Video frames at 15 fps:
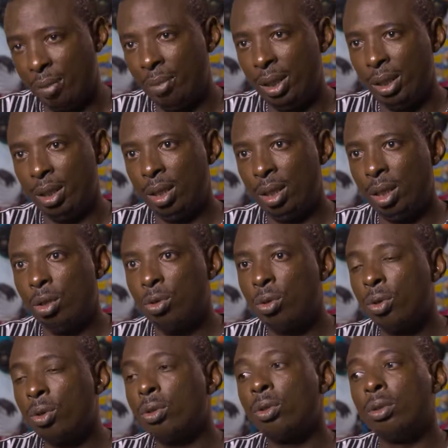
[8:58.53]
So men
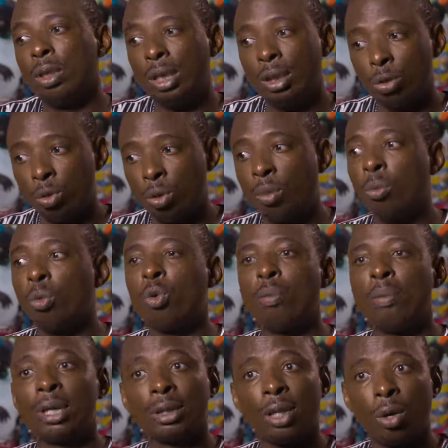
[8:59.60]
are beginning to
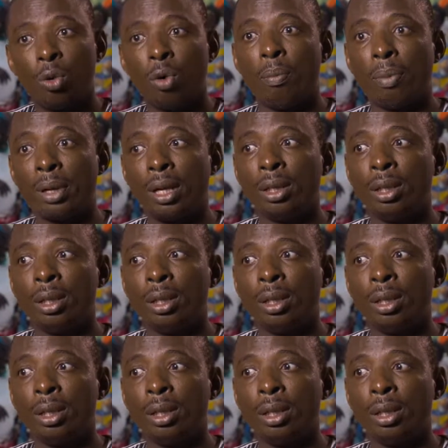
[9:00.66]
understand that.